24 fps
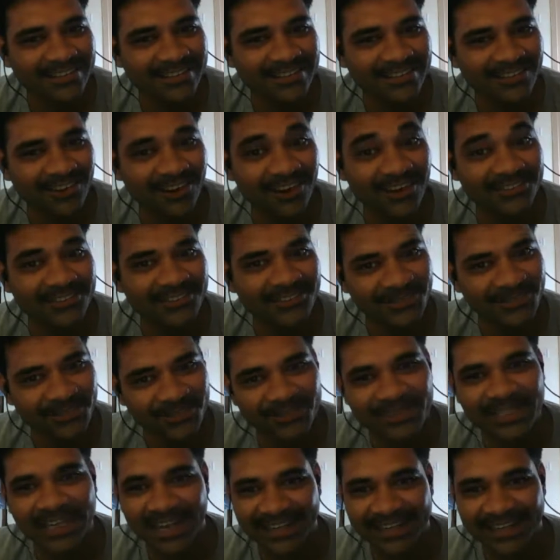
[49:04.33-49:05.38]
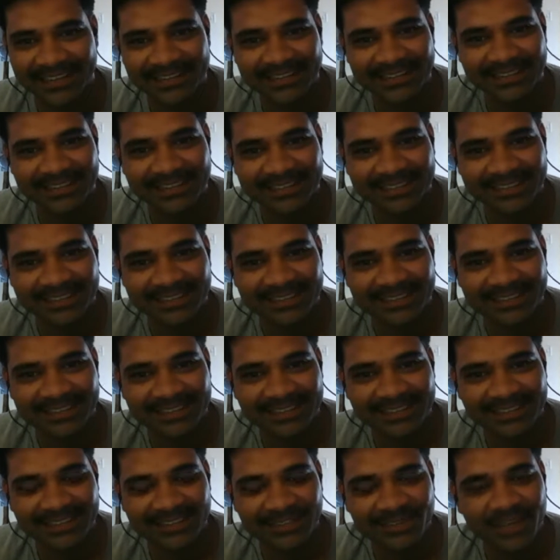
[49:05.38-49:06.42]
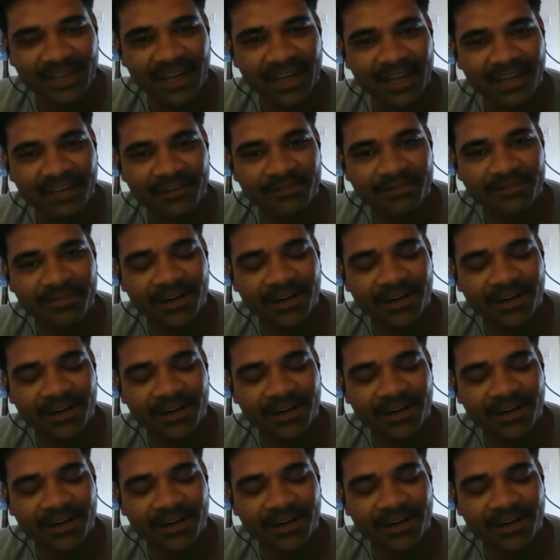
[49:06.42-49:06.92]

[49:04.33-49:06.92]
gone through that. So I have heard